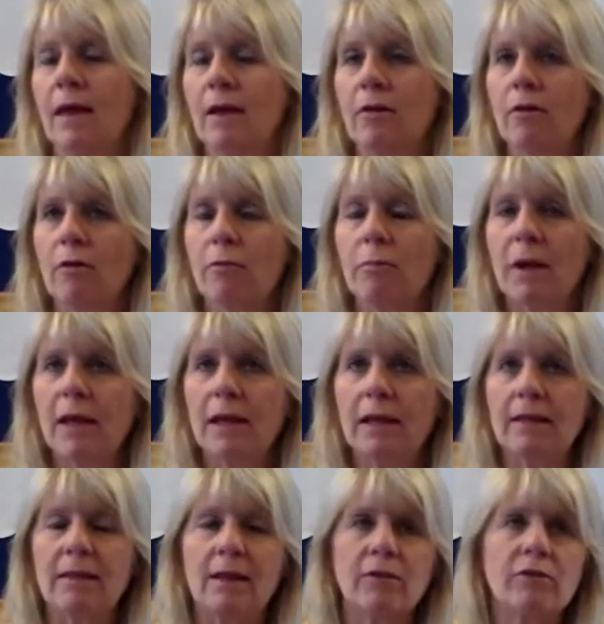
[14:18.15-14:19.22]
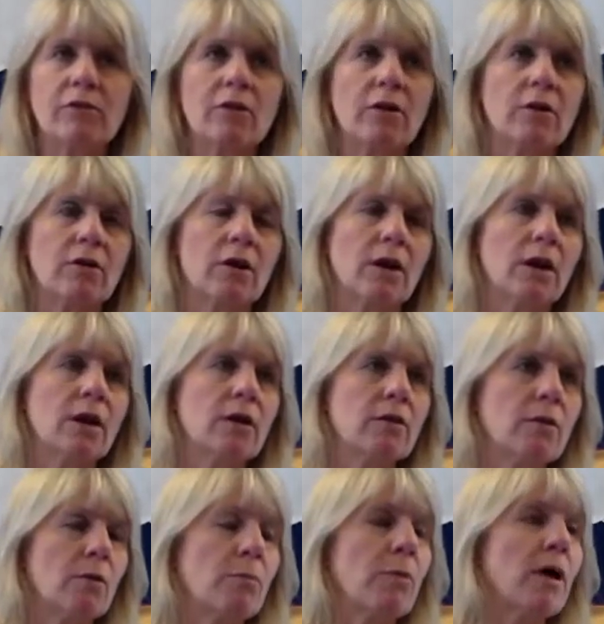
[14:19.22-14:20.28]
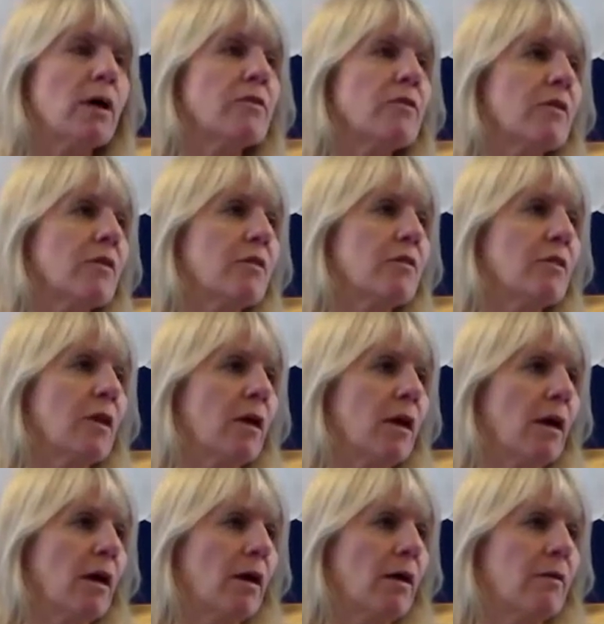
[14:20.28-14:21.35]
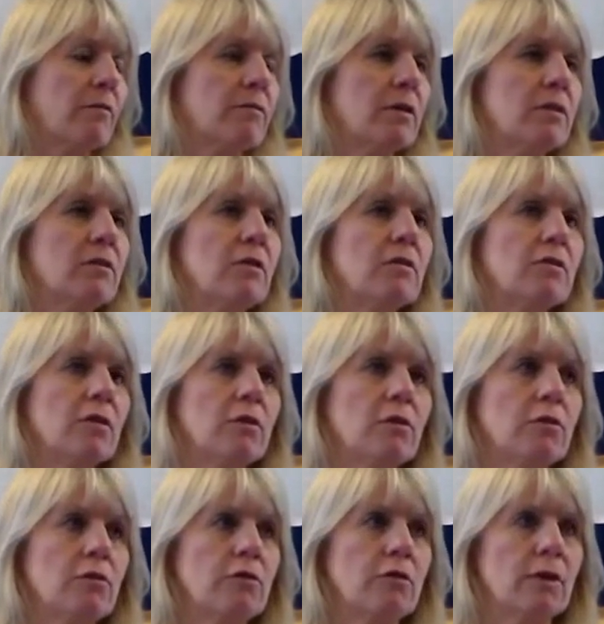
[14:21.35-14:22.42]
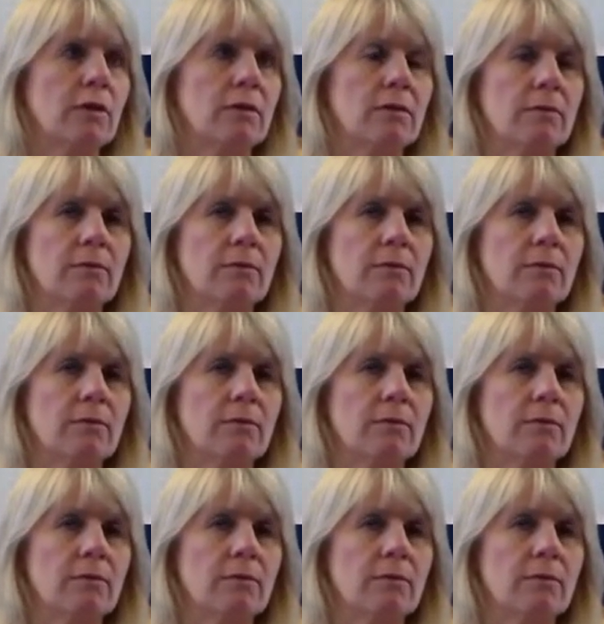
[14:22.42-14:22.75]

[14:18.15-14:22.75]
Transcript: And already they start the process of dissolution.